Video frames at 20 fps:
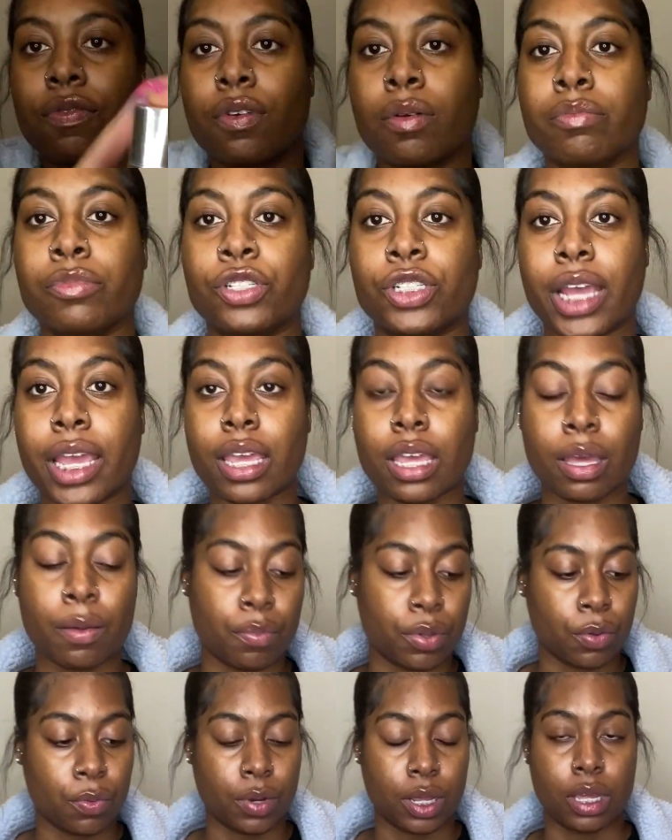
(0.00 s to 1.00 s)
from J and
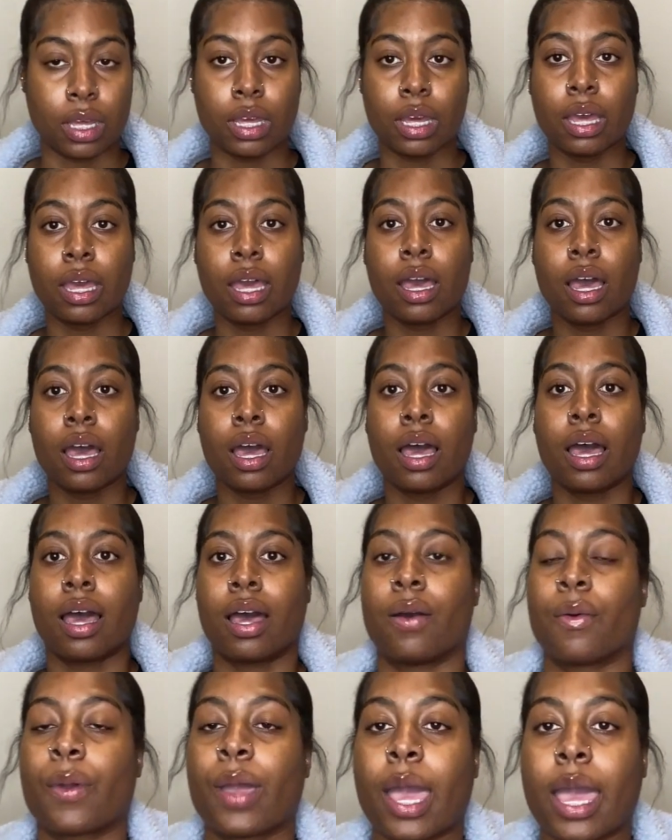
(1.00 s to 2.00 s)
Beauty.
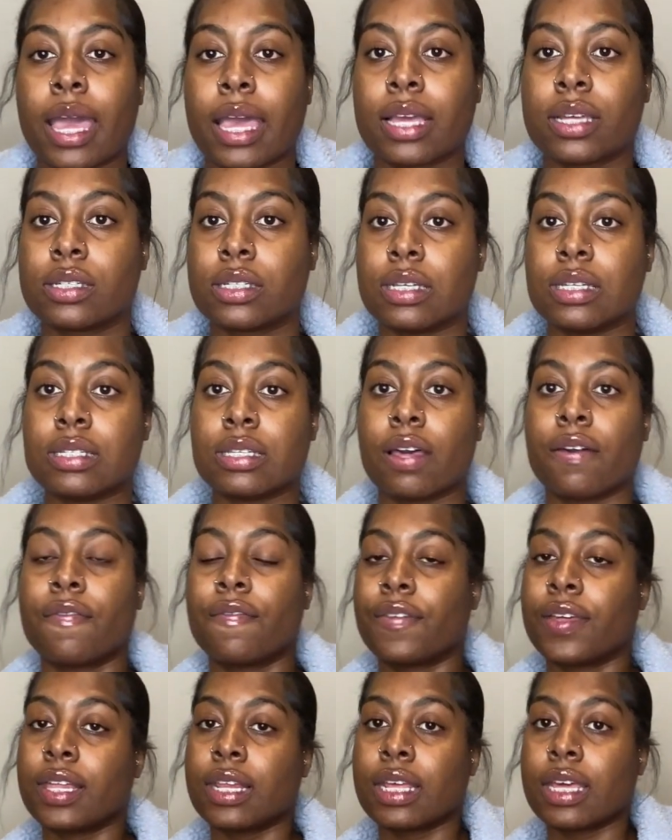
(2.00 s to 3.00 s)
Okay, she's a
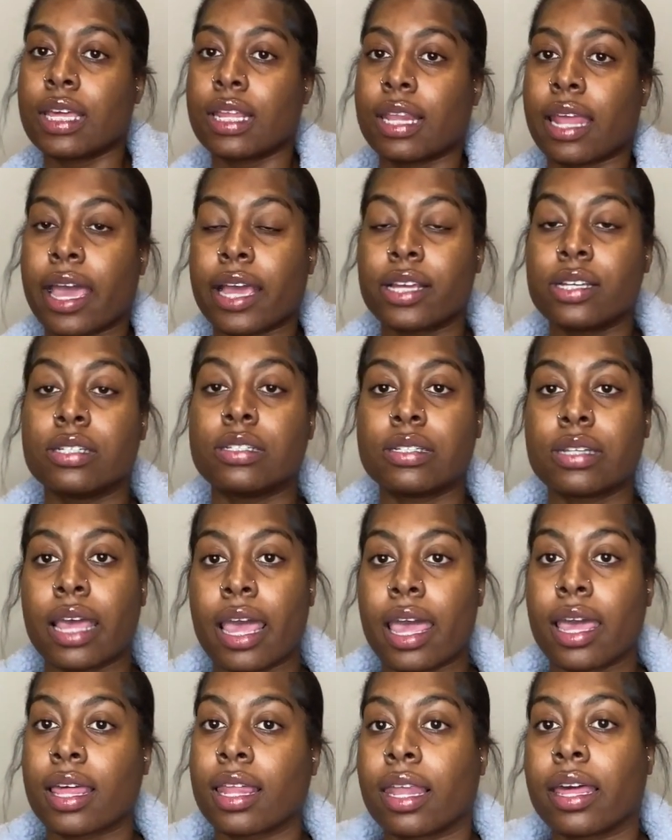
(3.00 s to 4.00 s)
Philly lash
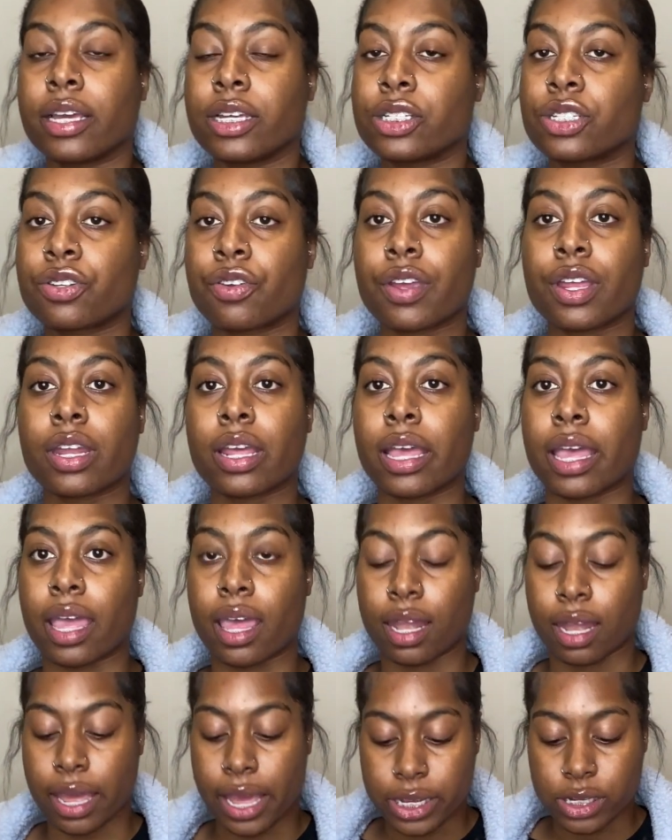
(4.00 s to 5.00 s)
tech, lash trainer,
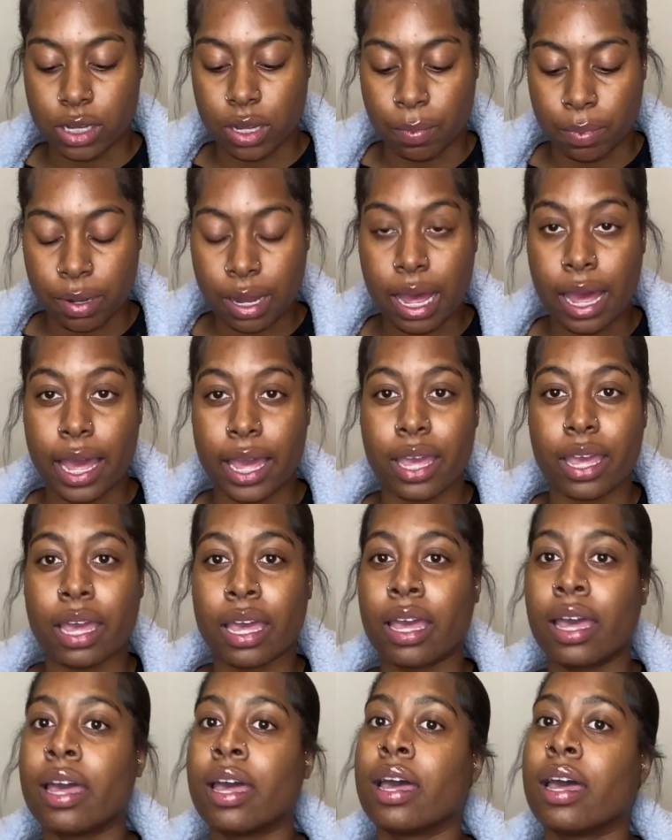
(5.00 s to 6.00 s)
and lash supply.
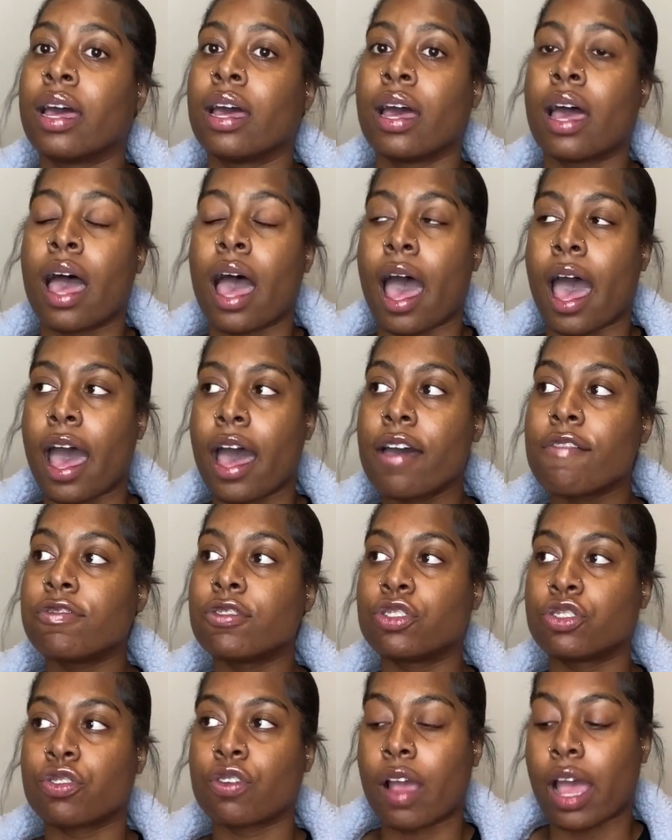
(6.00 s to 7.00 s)
I've
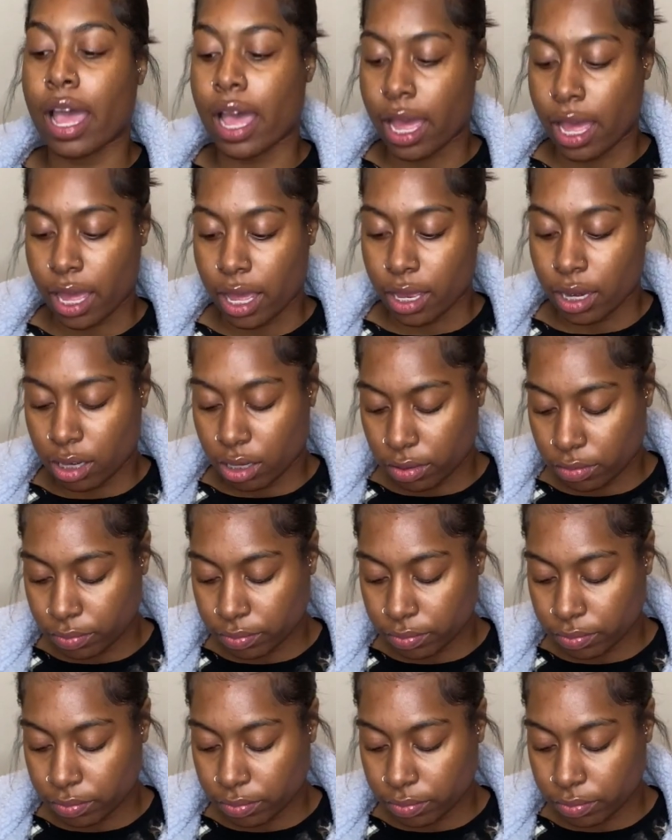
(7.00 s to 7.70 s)
tried